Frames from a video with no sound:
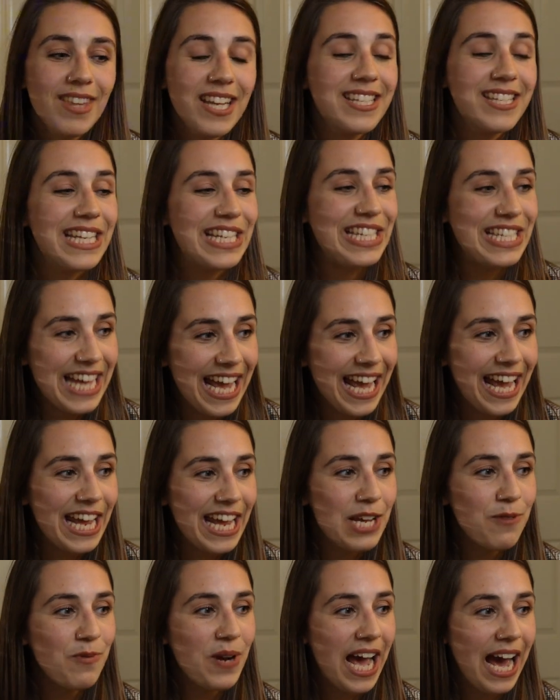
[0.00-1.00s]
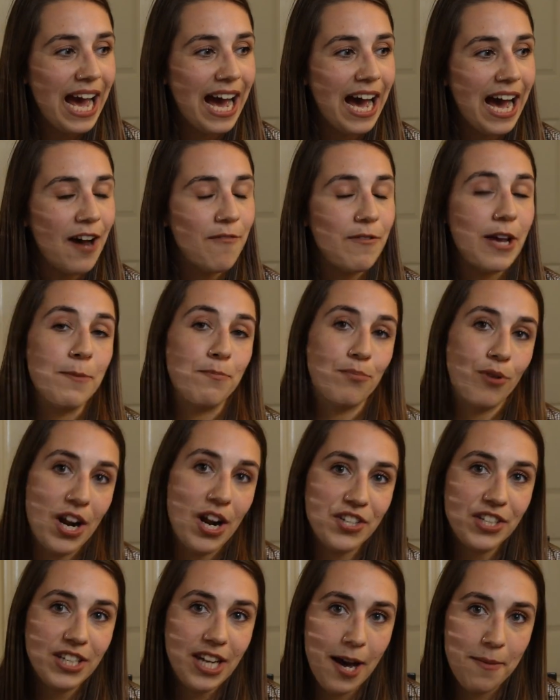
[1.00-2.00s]
Today we have a
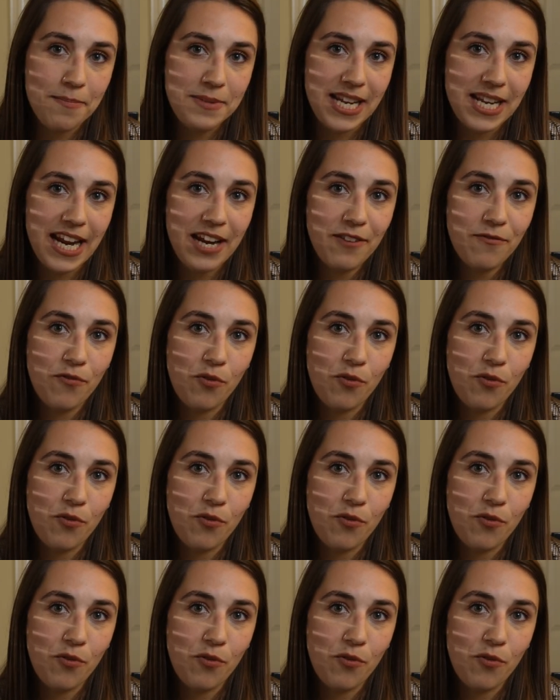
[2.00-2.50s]
project update